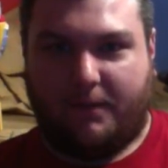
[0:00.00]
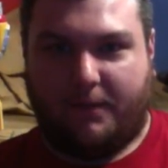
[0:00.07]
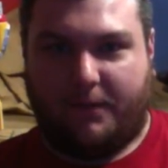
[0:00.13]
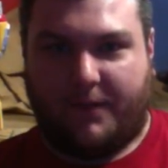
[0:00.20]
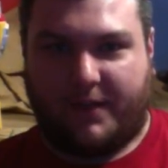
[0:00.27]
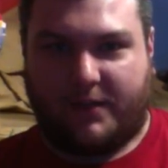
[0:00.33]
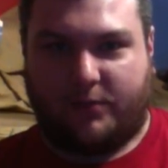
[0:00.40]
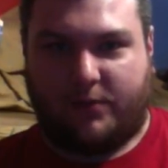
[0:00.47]

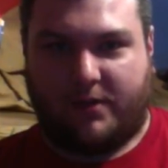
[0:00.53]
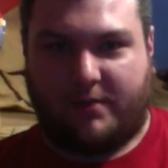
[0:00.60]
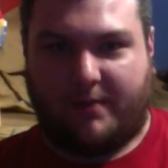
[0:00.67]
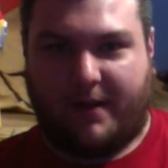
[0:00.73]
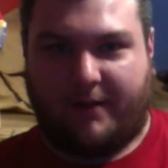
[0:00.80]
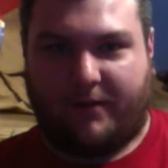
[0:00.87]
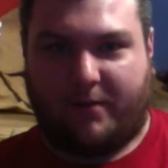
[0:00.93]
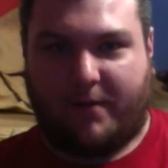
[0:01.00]
This one's
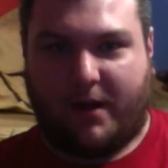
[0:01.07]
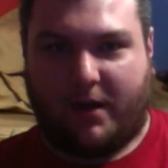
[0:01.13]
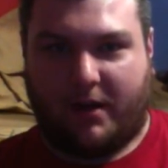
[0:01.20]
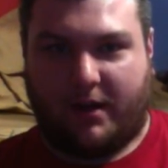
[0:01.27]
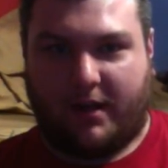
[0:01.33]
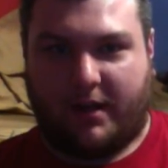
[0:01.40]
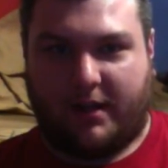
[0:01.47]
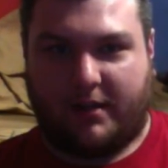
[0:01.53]
made for
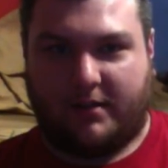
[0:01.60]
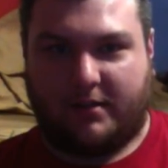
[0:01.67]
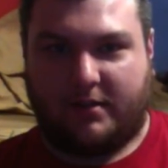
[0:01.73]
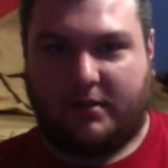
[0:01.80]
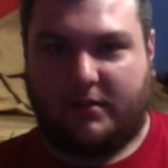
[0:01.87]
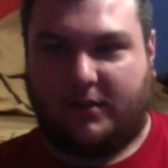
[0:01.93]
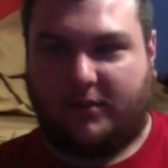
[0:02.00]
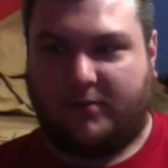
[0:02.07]
American kids.
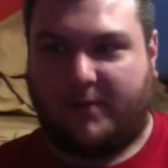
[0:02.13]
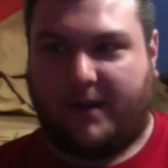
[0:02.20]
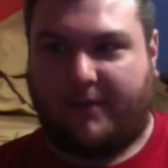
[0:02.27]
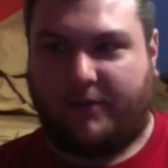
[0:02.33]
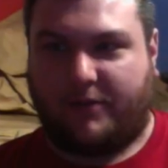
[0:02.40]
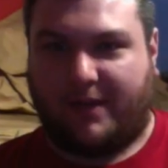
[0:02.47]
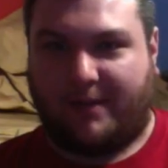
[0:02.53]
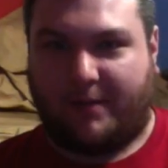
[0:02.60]
This one's made
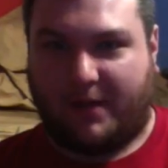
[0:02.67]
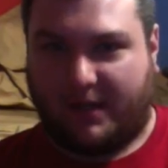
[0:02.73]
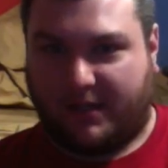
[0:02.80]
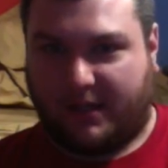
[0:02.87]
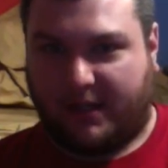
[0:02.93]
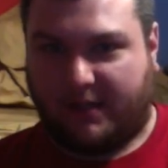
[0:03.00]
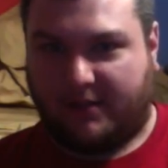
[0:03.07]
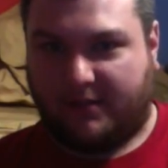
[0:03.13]
for Japanese
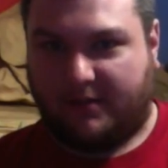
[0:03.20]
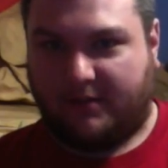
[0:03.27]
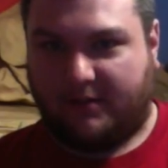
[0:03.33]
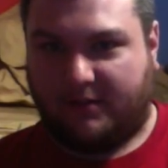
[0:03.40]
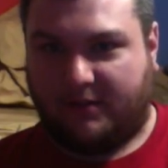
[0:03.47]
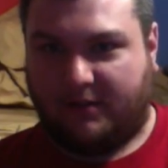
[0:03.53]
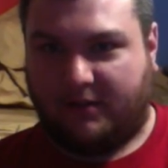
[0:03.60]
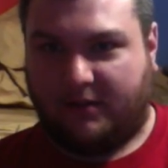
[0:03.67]
kids.
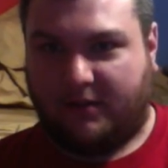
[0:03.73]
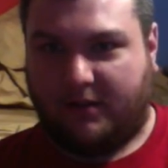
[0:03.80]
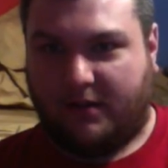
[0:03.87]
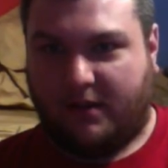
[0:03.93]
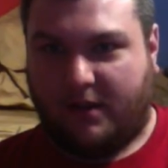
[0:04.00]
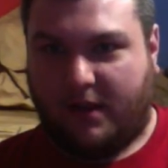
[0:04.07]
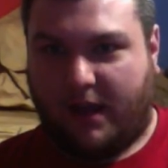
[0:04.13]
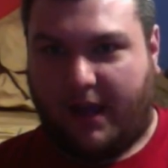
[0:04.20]

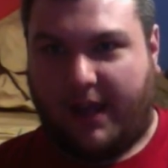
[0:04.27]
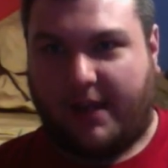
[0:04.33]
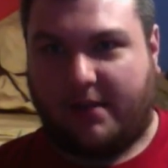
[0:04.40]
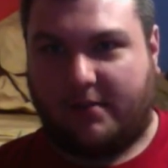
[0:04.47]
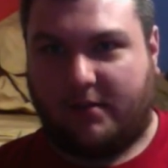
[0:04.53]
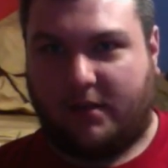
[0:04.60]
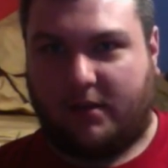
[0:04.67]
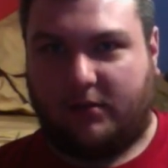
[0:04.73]

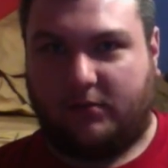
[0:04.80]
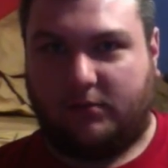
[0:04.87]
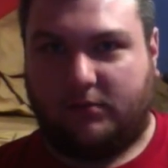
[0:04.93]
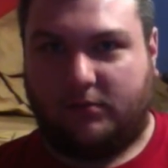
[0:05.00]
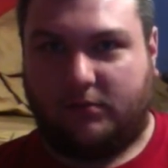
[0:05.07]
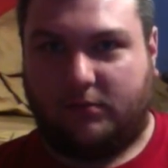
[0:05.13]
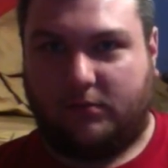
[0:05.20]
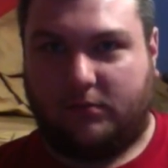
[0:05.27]
And
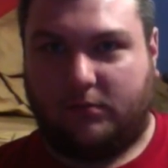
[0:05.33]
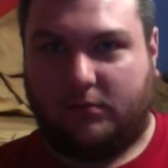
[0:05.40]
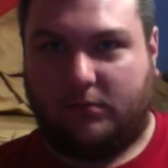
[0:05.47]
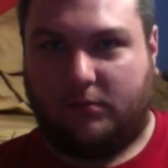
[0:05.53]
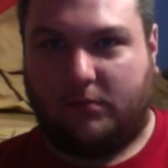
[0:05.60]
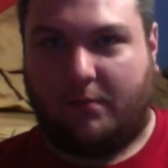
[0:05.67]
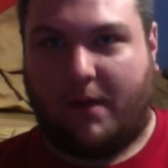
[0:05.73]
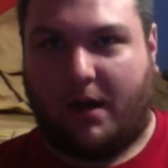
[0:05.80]

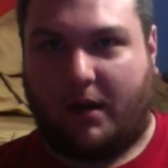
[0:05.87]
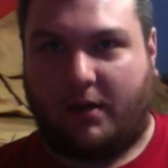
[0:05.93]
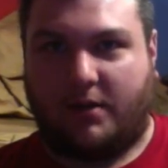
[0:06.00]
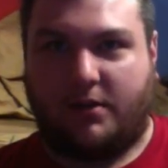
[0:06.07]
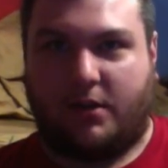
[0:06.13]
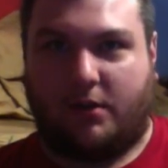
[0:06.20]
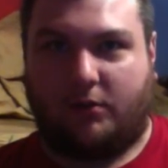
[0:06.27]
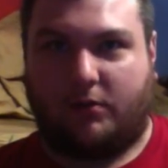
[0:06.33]
American
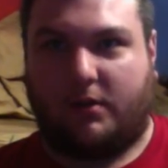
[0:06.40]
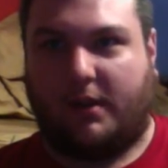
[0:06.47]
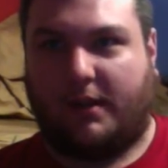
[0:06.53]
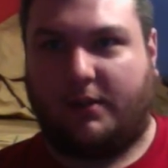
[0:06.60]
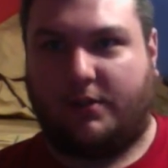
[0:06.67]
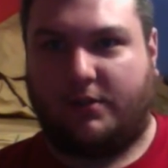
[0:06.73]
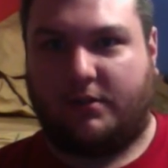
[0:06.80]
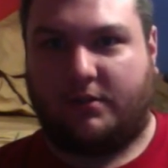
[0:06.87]
adult
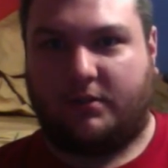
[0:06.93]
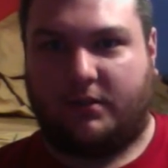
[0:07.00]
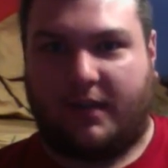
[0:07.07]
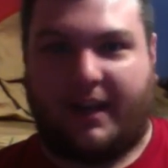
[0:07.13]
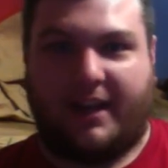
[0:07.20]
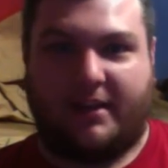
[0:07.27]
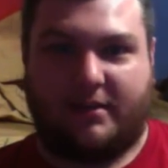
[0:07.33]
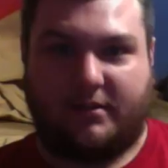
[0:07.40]
collectors, I
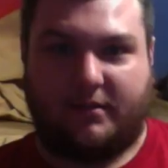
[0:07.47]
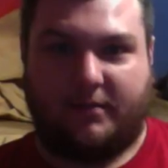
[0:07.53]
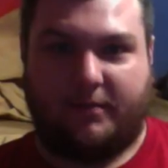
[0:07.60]
guess.